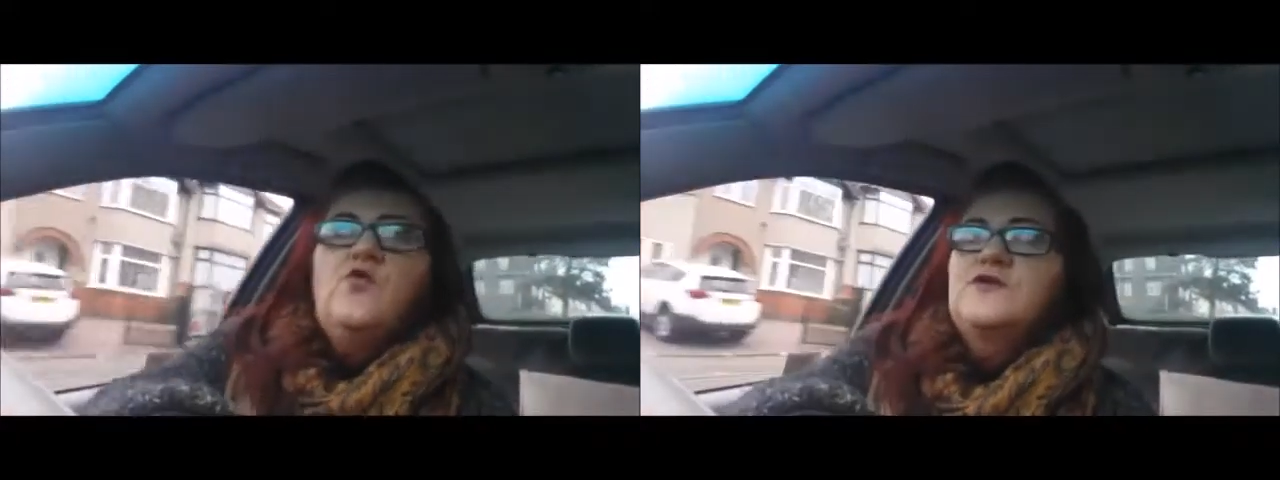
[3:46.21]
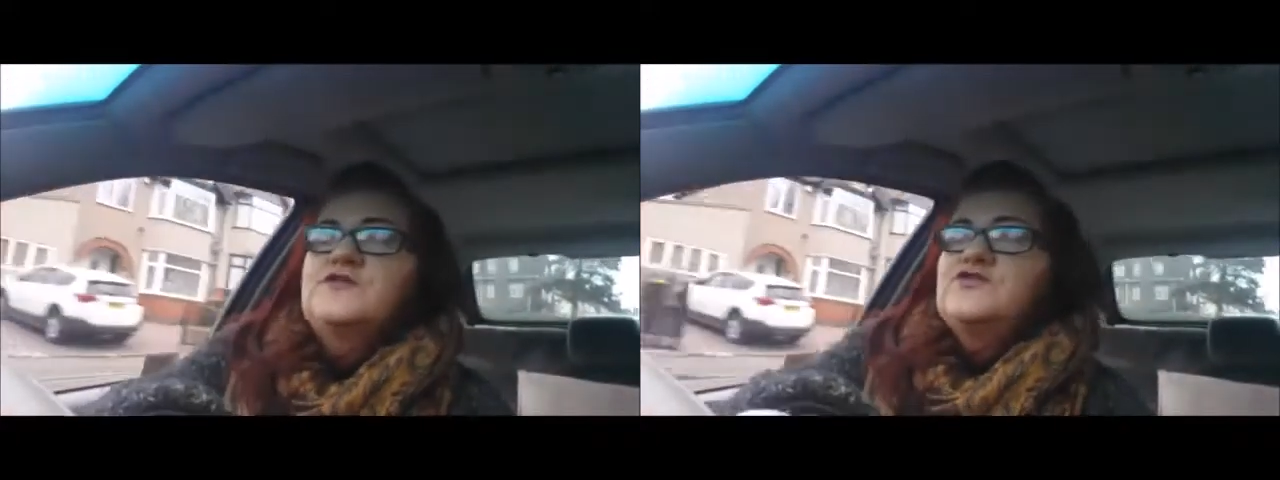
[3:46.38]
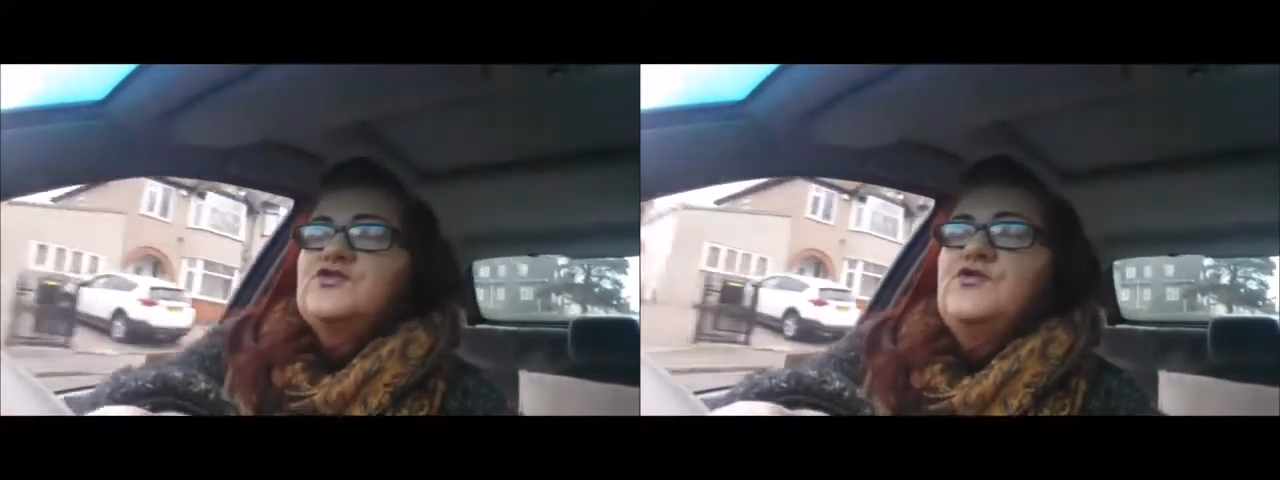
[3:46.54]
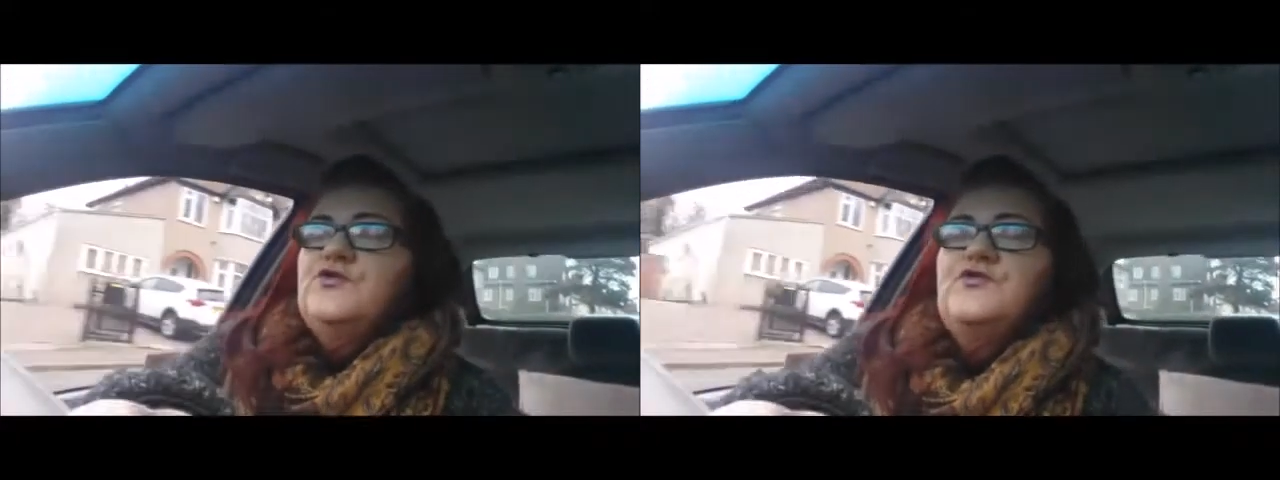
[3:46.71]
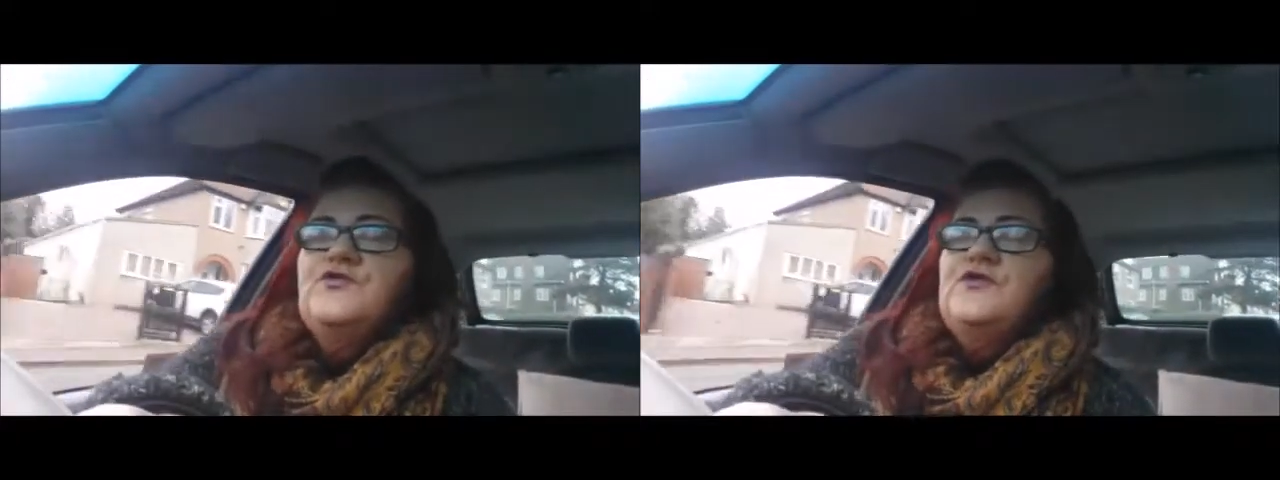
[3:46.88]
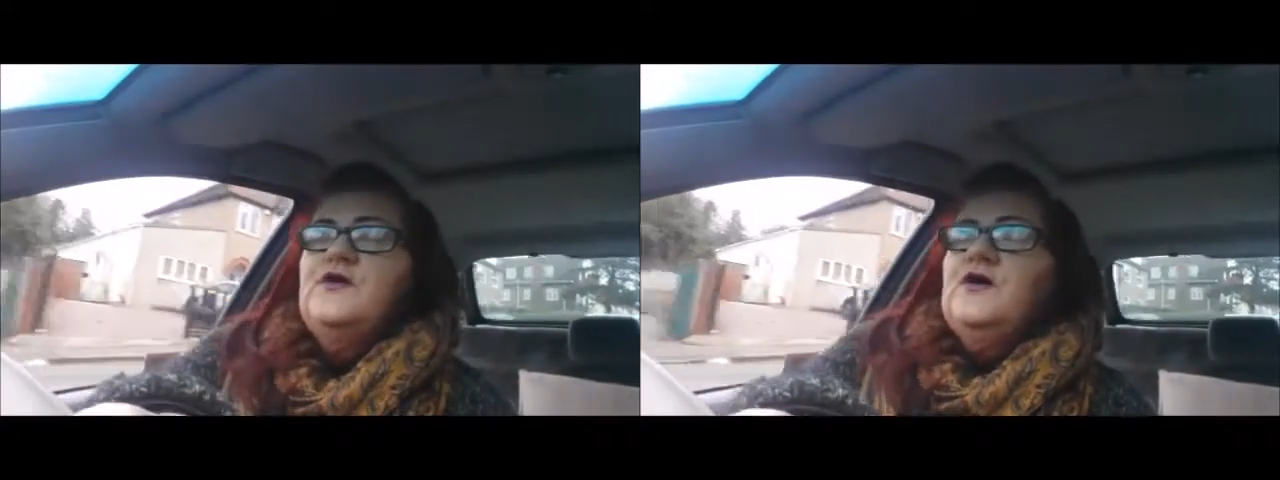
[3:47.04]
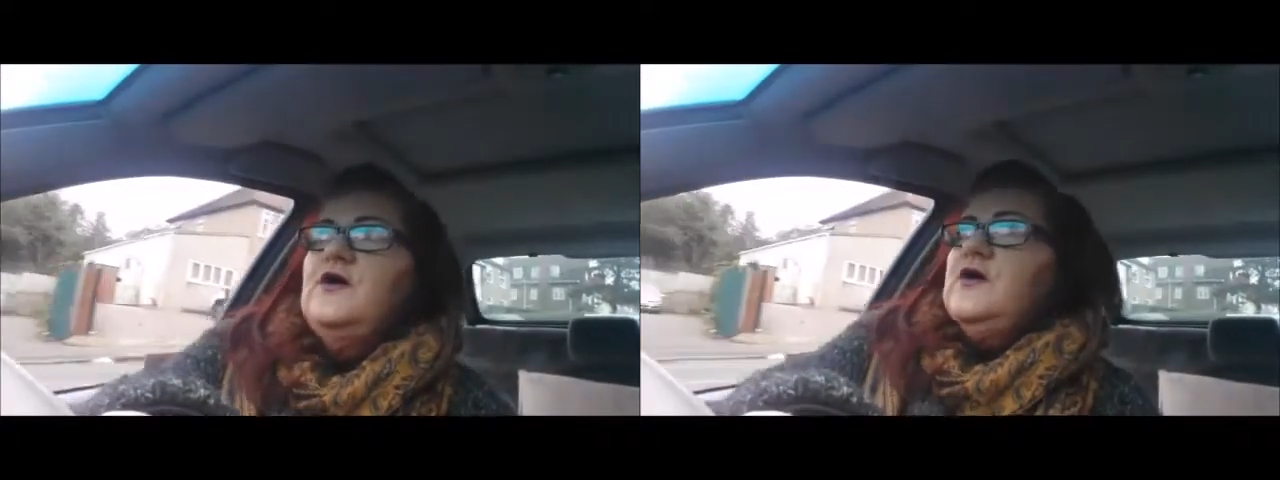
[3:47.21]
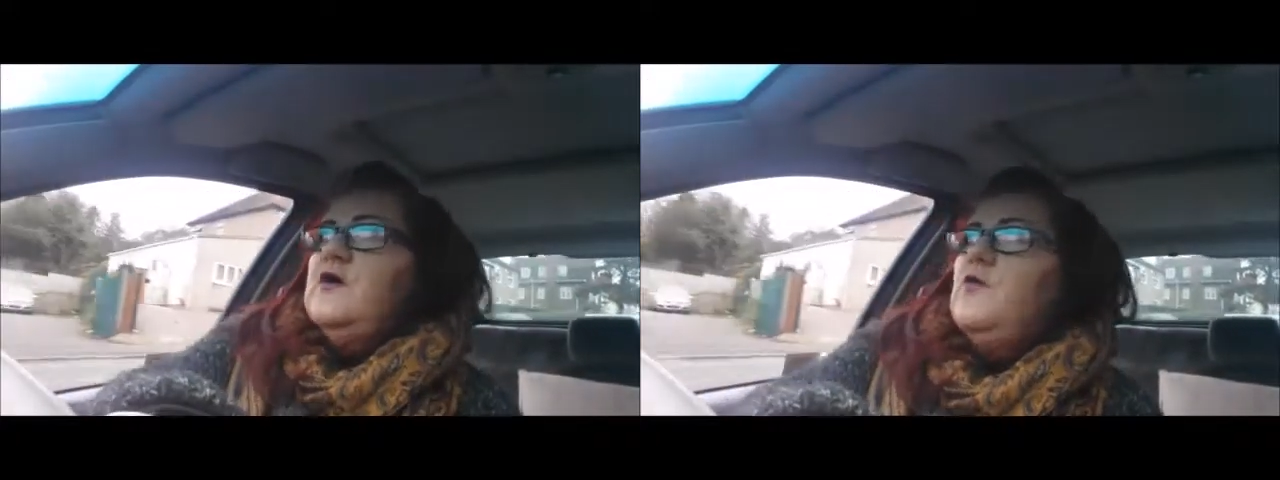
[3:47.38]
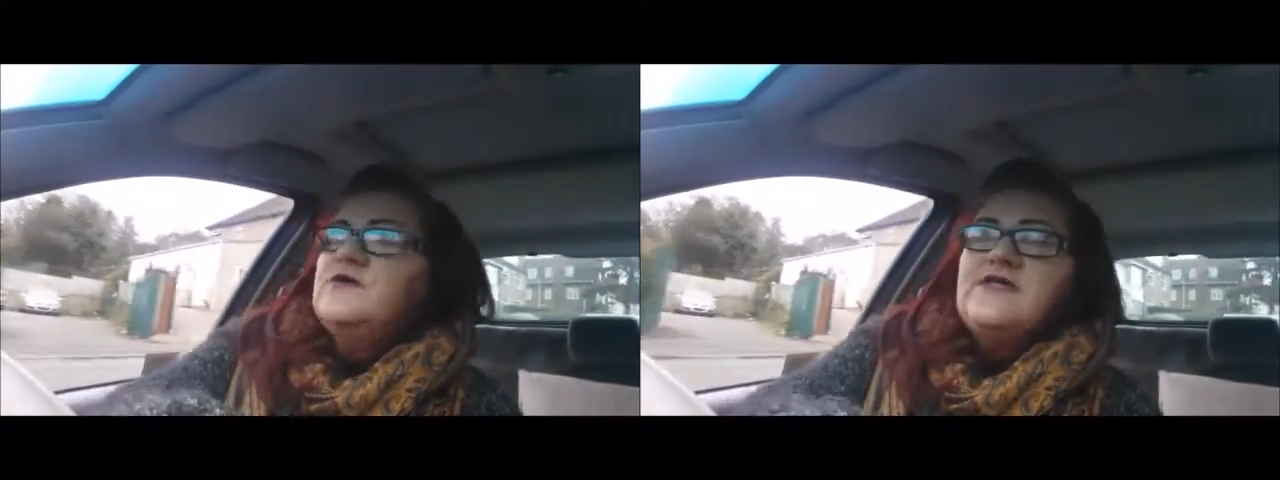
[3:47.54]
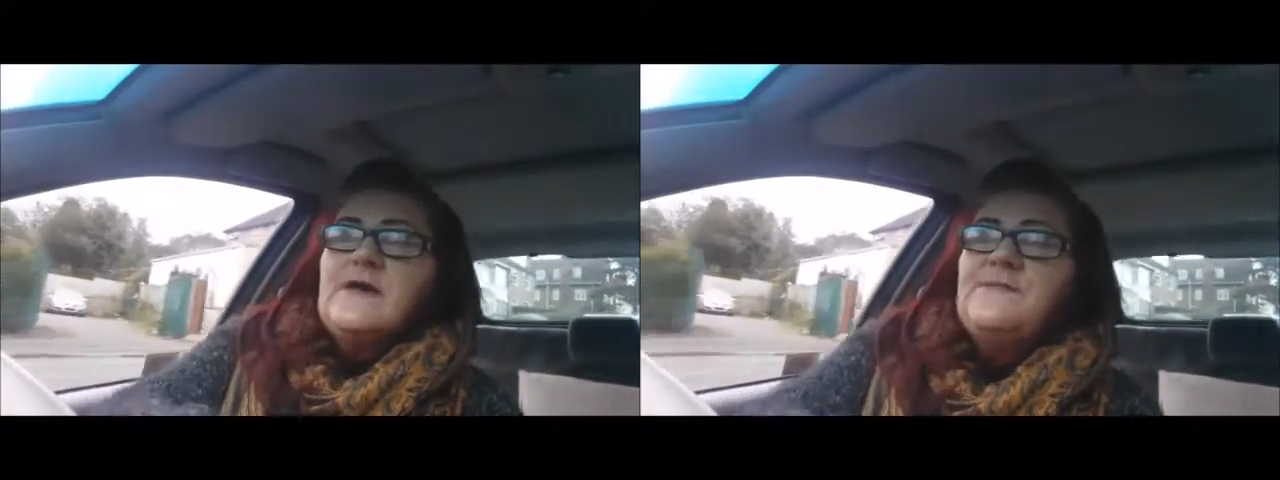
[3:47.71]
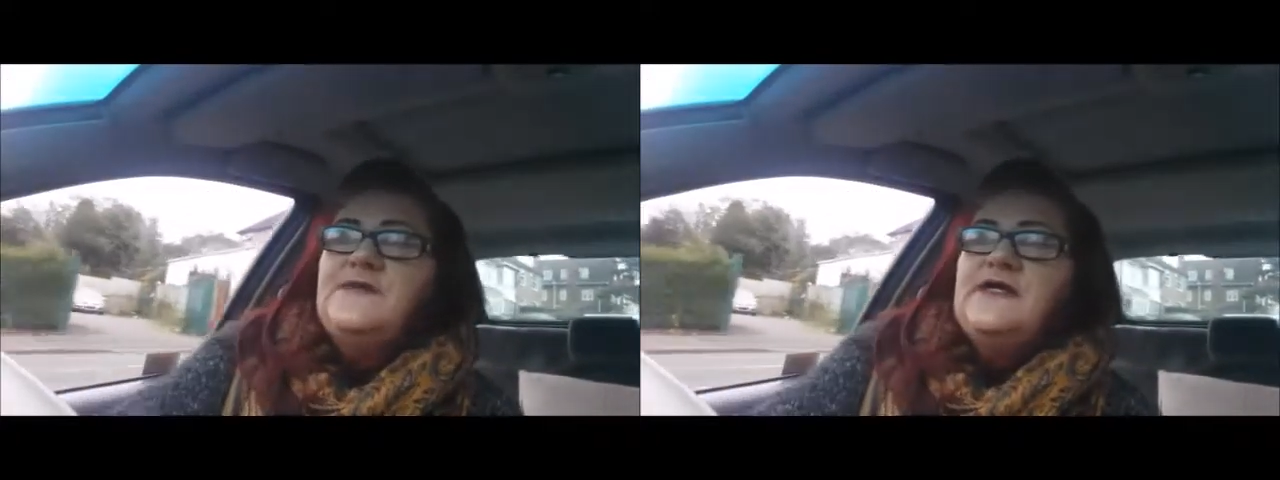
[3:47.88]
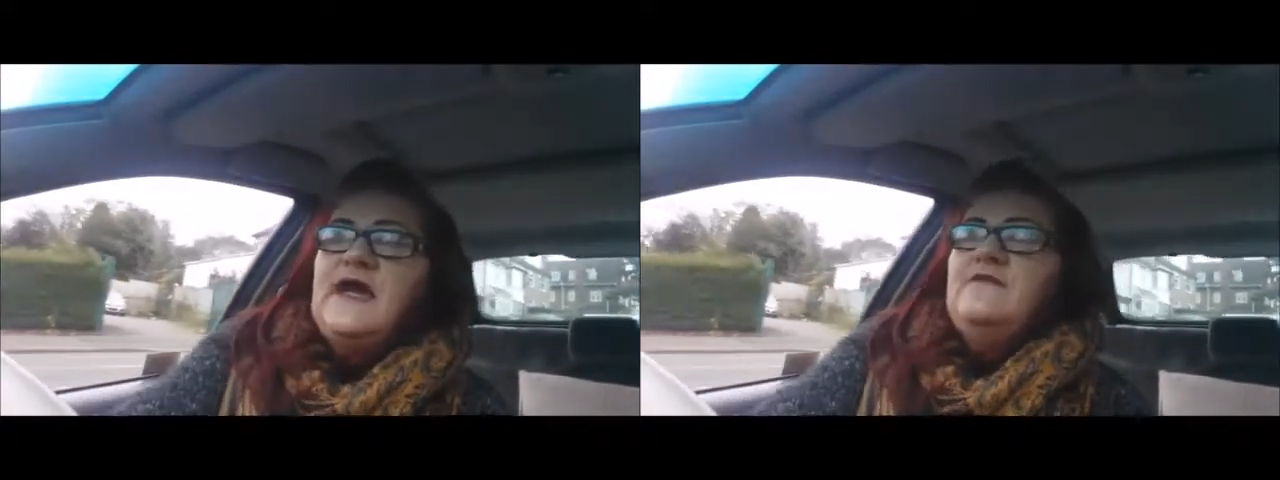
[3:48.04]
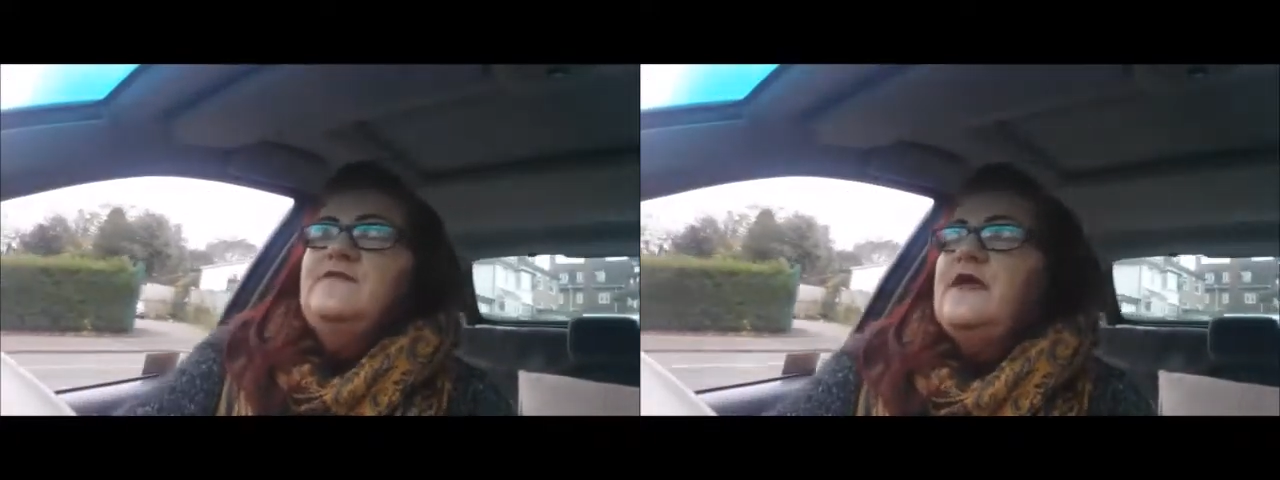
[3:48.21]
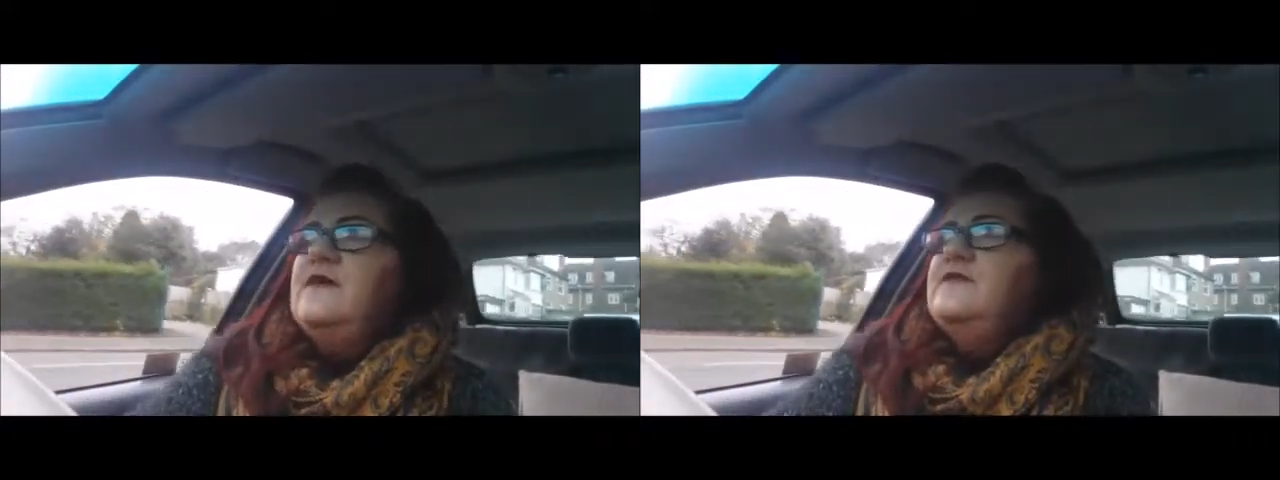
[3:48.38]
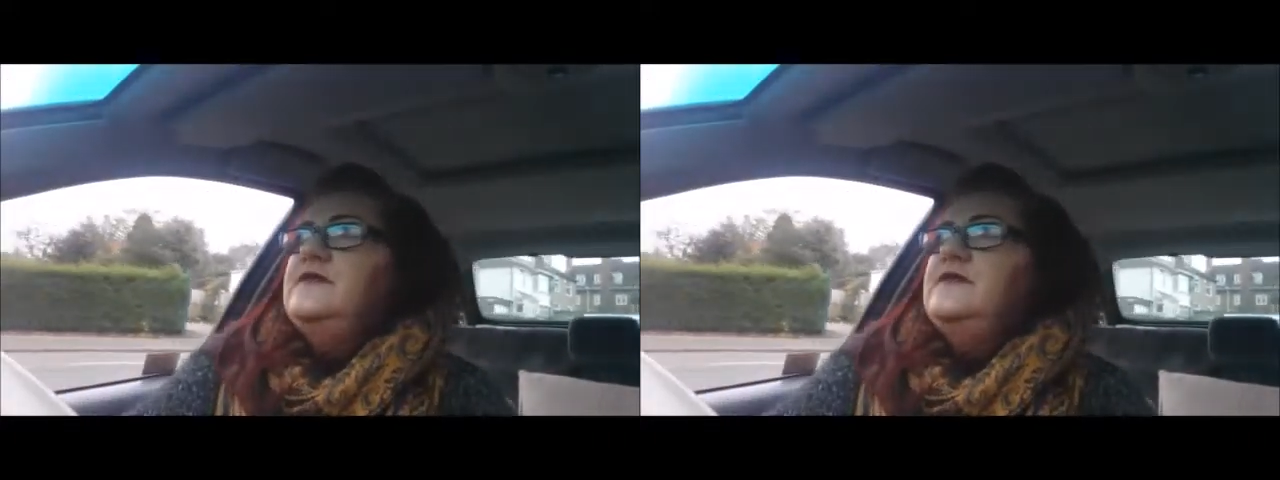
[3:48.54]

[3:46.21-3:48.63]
what's truth, what's happening out there.